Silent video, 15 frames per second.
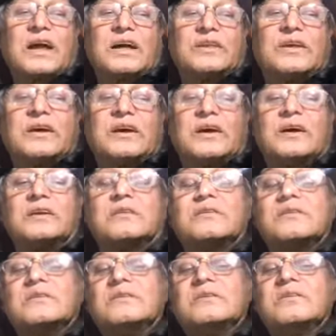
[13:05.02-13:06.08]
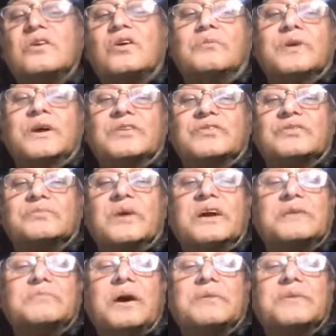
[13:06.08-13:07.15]
other comments
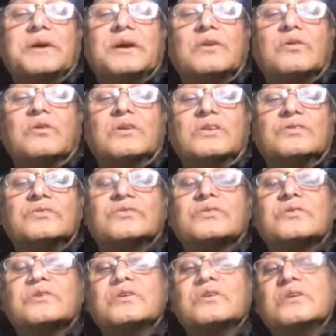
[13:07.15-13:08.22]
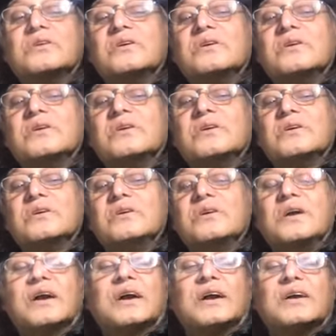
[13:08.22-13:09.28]
made by Bengalis
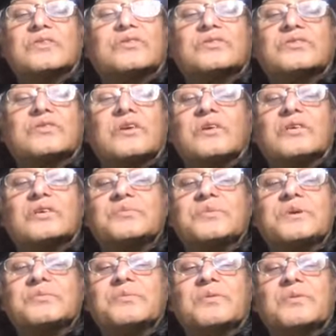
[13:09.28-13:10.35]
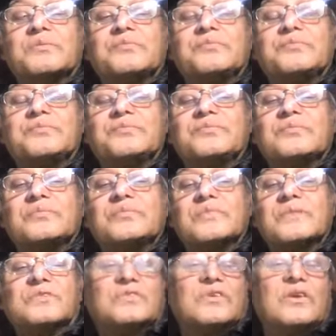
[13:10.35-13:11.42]
against Siloti people,
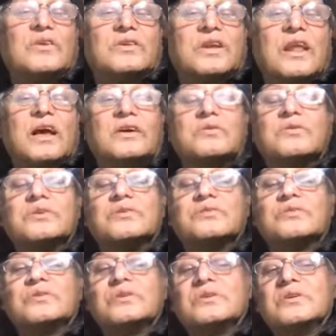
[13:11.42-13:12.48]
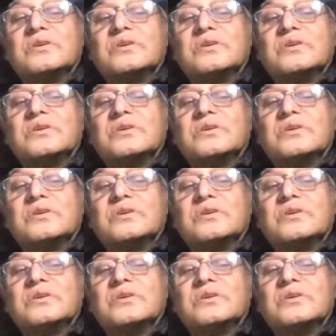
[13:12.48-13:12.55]
Siloti language.